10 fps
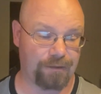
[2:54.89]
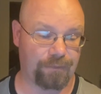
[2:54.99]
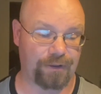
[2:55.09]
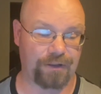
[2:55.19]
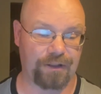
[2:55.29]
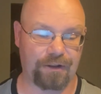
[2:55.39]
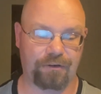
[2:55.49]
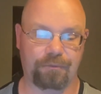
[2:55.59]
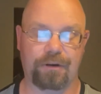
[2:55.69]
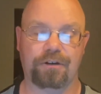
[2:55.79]
But they
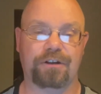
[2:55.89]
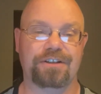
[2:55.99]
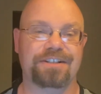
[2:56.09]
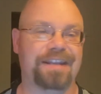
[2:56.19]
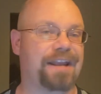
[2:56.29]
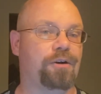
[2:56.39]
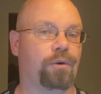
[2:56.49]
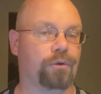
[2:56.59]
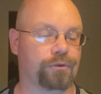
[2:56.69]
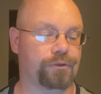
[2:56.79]
term it
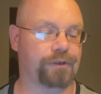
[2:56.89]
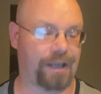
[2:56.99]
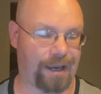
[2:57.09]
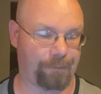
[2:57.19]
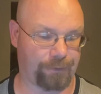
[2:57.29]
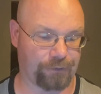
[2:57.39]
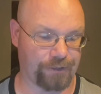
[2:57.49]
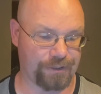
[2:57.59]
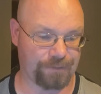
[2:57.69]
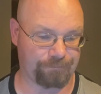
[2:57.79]
stakeholder
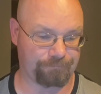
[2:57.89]
capitalism.